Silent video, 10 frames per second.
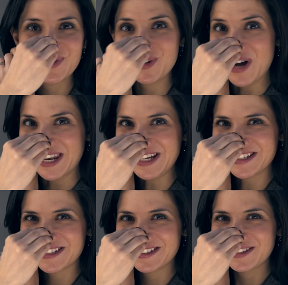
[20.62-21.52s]
You got it?
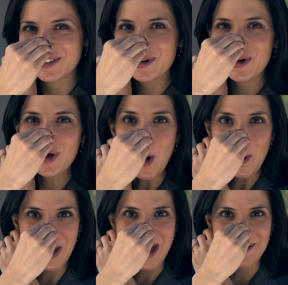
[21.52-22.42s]

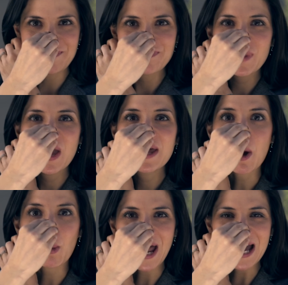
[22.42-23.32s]
Okay.
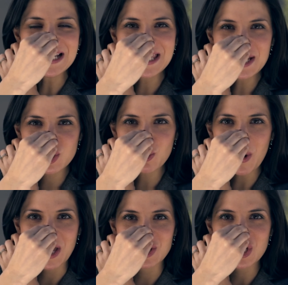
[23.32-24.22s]
Now when I say
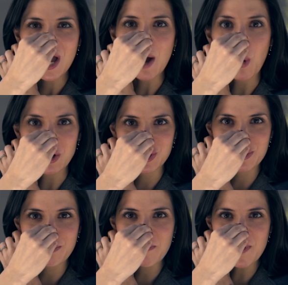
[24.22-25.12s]
switch, I want you
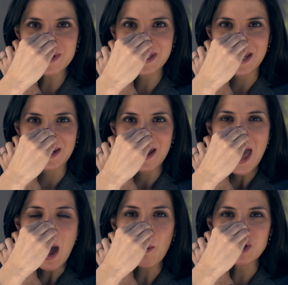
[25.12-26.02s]
to reverse it.
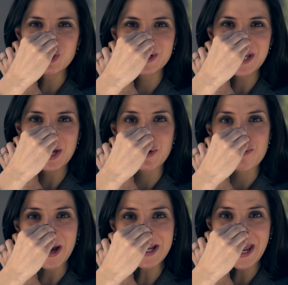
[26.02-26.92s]
I want you to take your
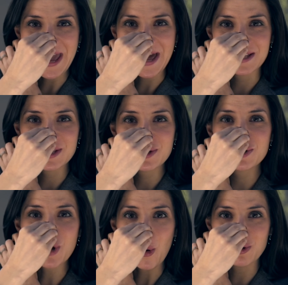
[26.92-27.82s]
right hand
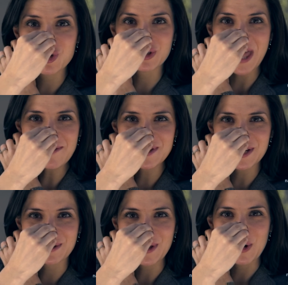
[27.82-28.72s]
to hold your left
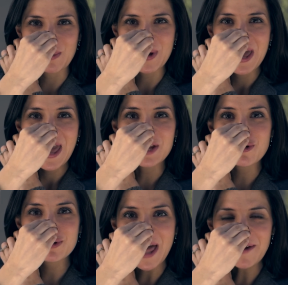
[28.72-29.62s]
earlobe and
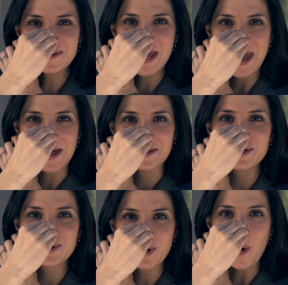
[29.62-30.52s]
your left hand
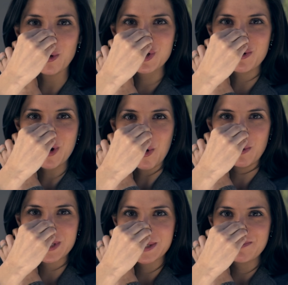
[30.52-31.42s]
to hold your nose.